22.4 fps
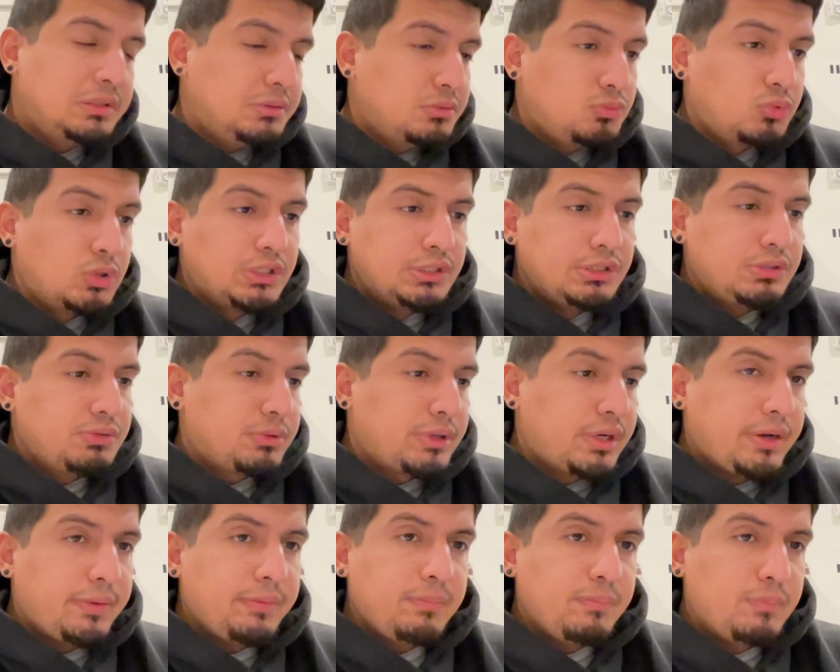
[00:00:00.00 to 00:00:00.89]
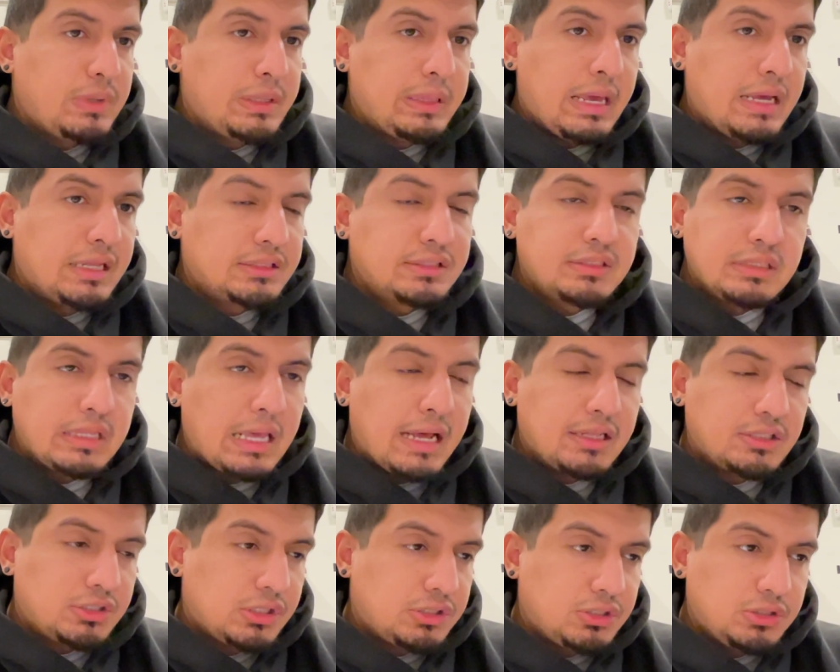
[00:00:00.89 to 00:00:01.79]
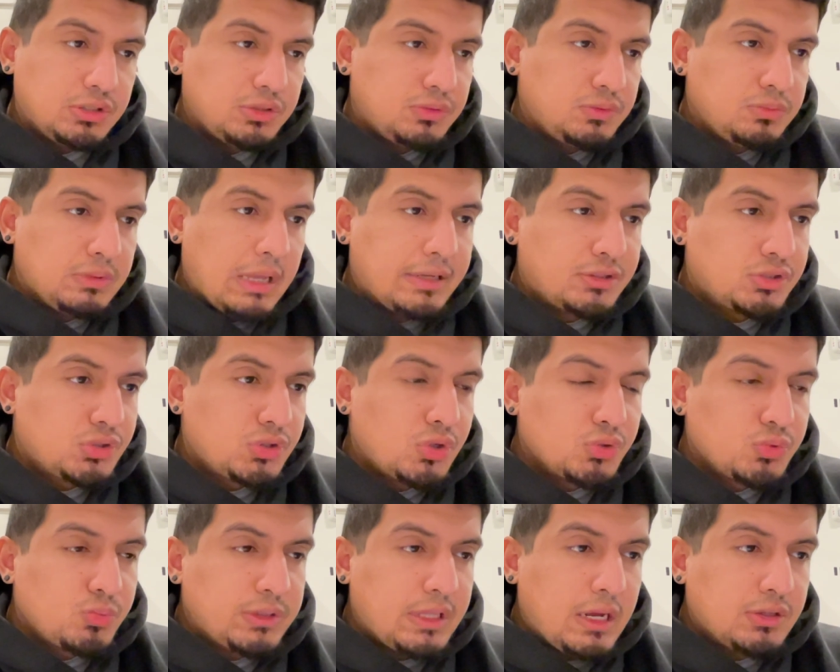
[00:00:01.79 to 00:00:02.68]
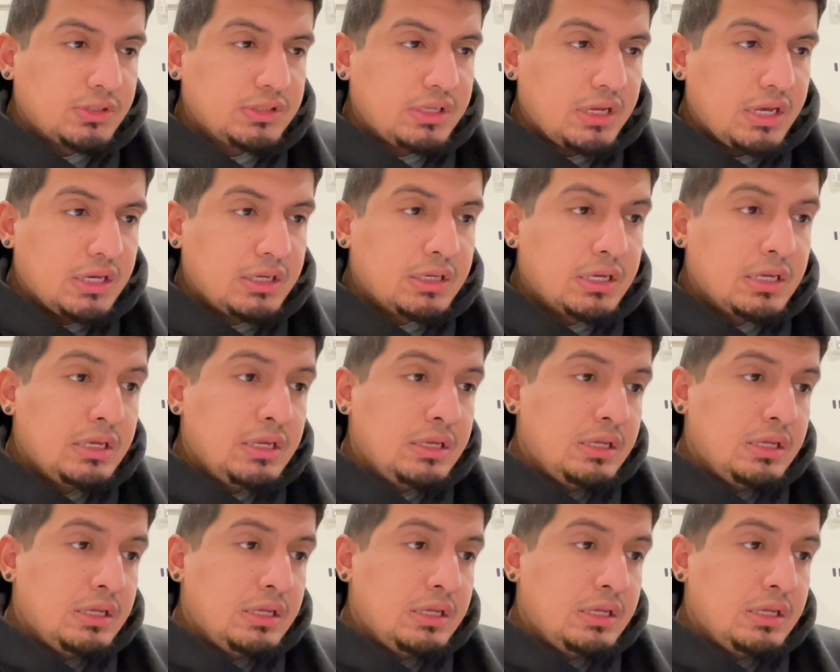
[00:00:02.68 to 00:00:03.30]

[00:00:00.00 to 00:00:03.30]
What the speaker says: ones, right? And that just goes without saying.